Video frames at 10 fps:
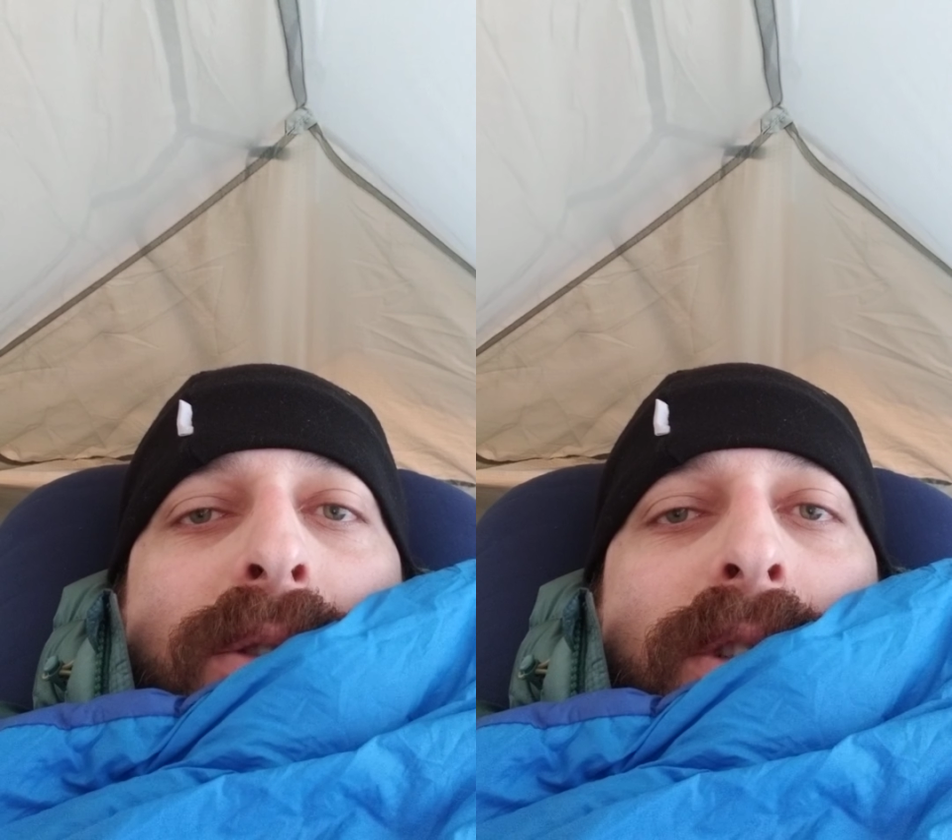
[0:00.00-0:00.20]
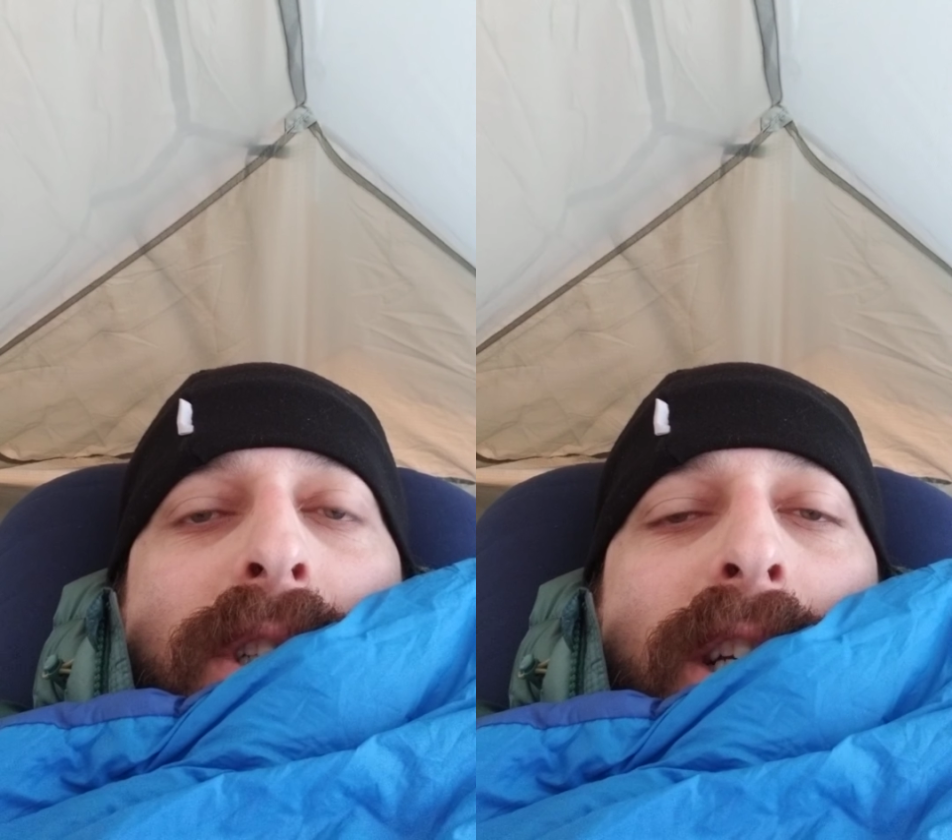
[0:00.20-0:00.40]

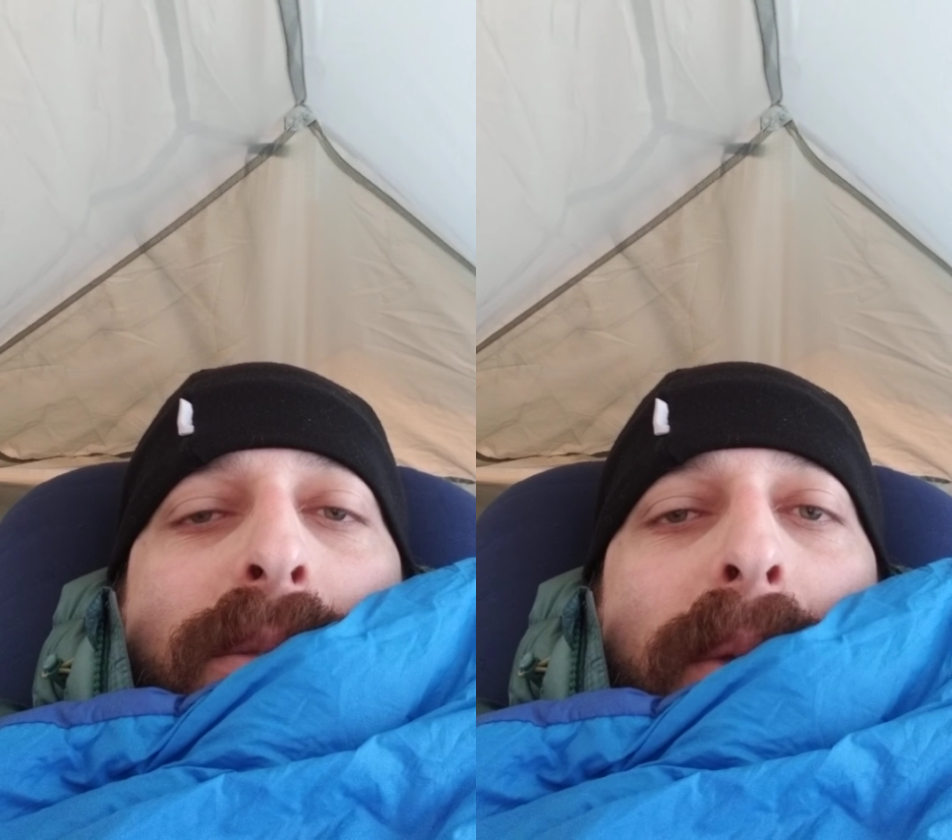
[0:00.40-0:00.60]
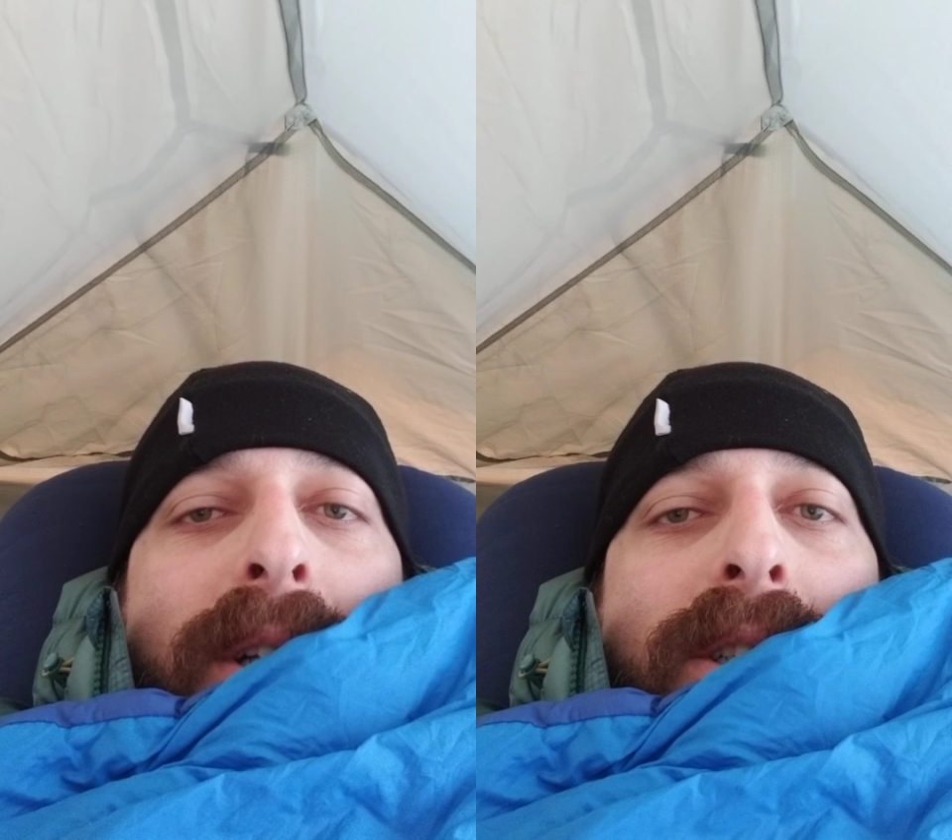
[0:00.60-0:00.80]
for 6
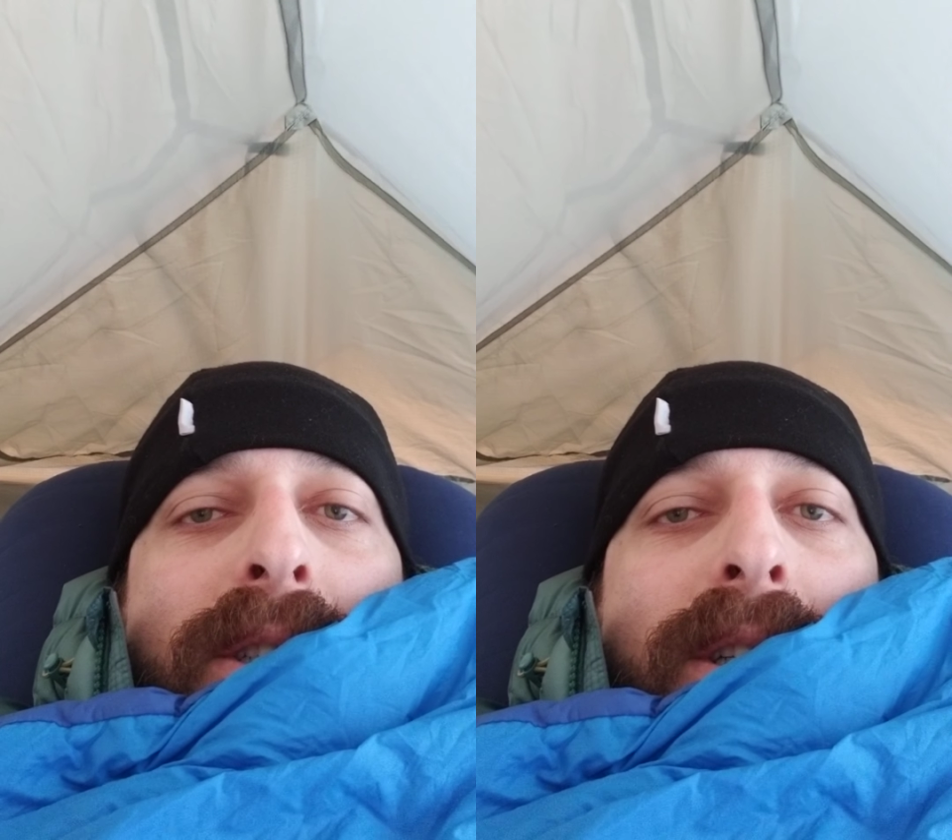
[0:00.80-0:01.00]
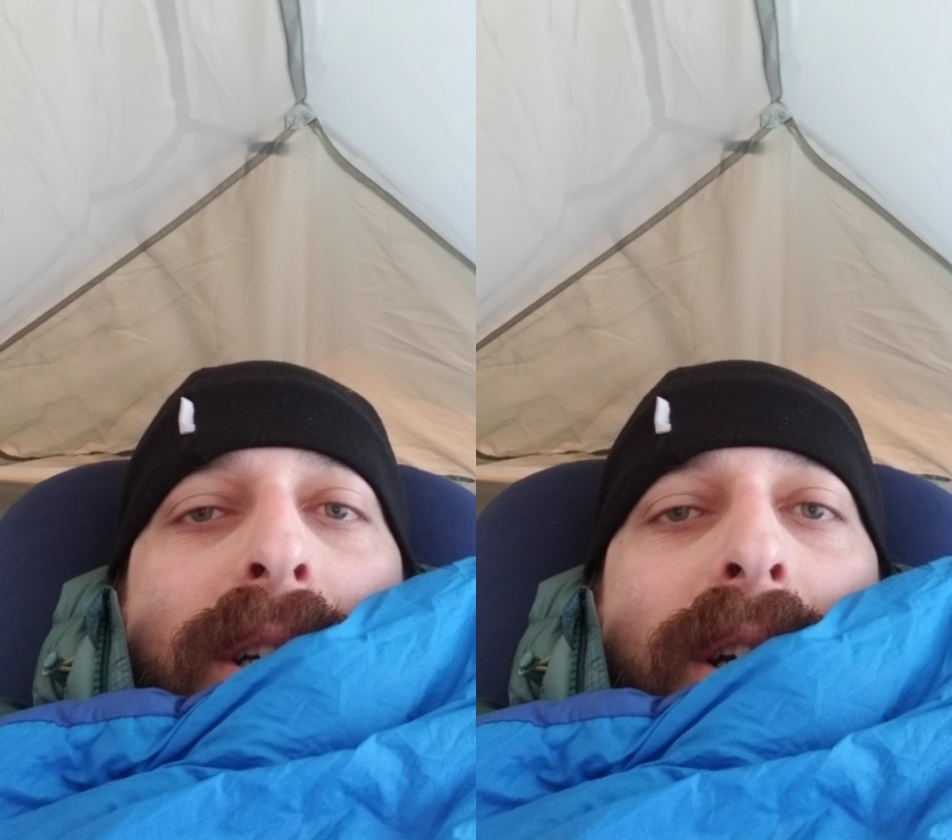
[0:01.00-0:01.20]
months.